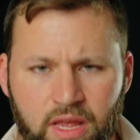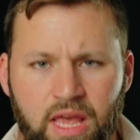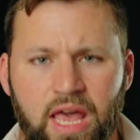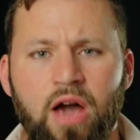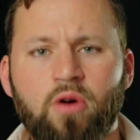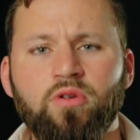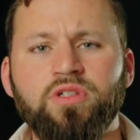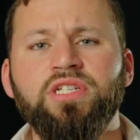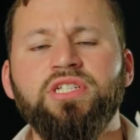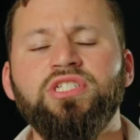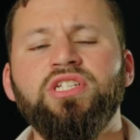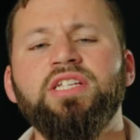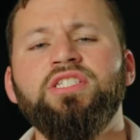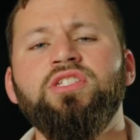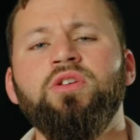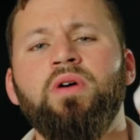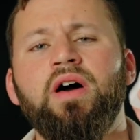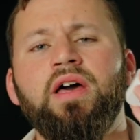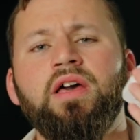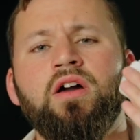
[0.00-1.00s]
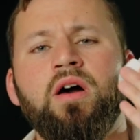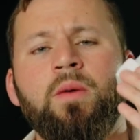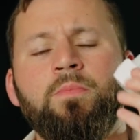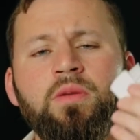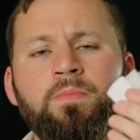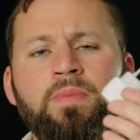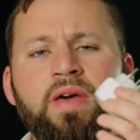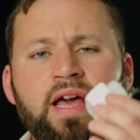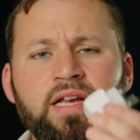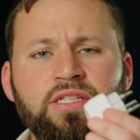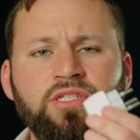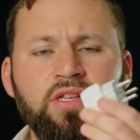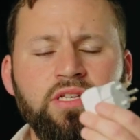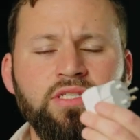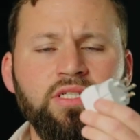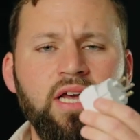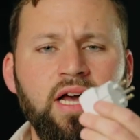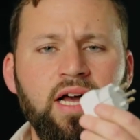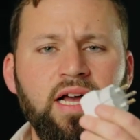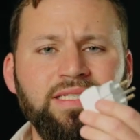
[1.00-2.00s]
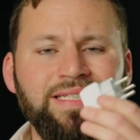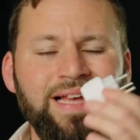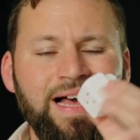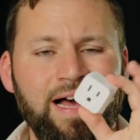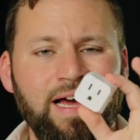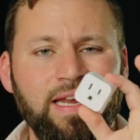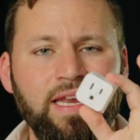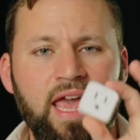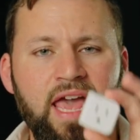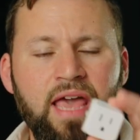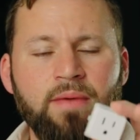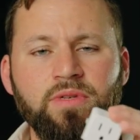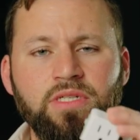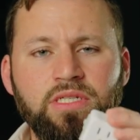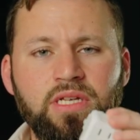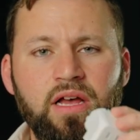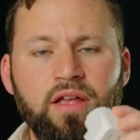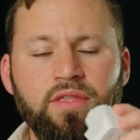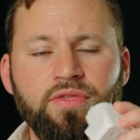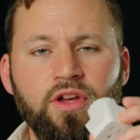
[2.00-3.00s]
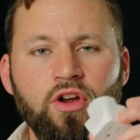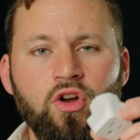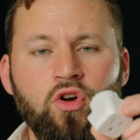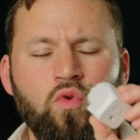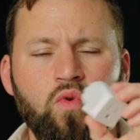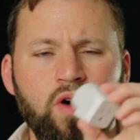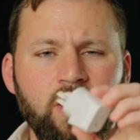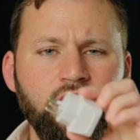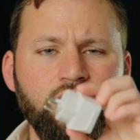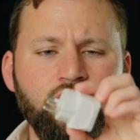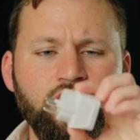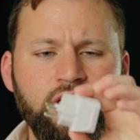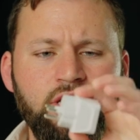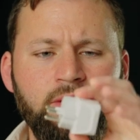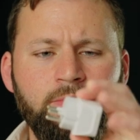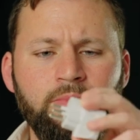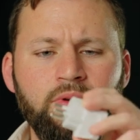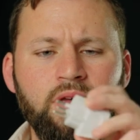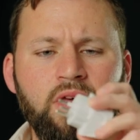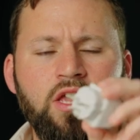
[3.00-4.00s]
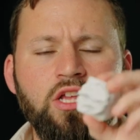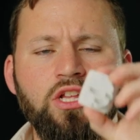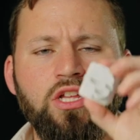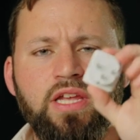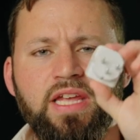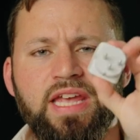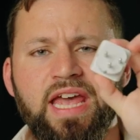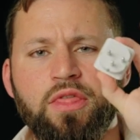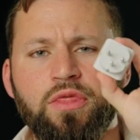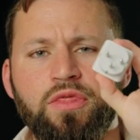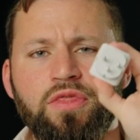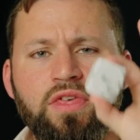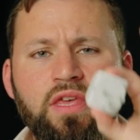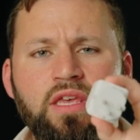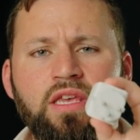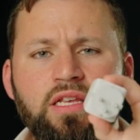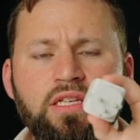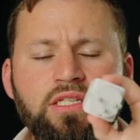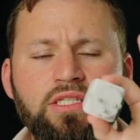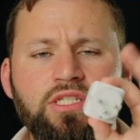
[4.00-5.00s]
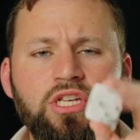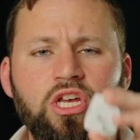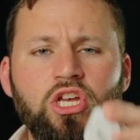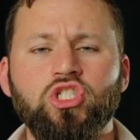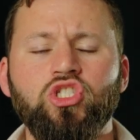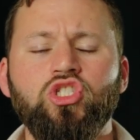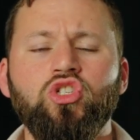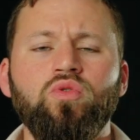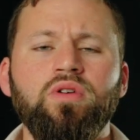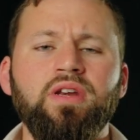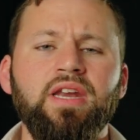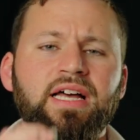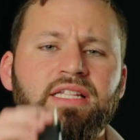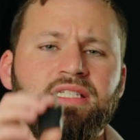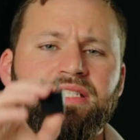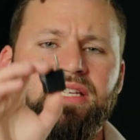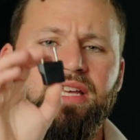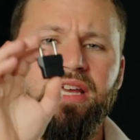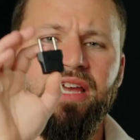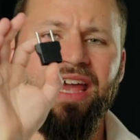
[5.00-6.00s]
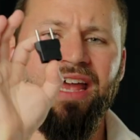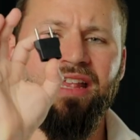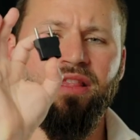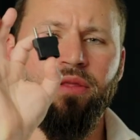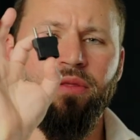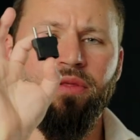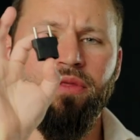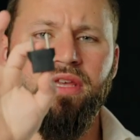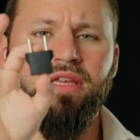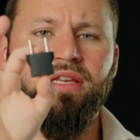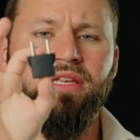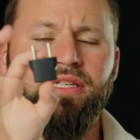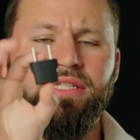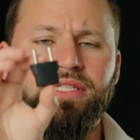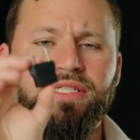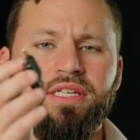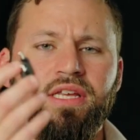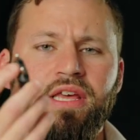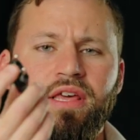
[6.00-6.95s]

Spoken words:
I would suggest you buy a couple of packs of these guys on Amazon. They're quite cheap. Get these. Do not get these.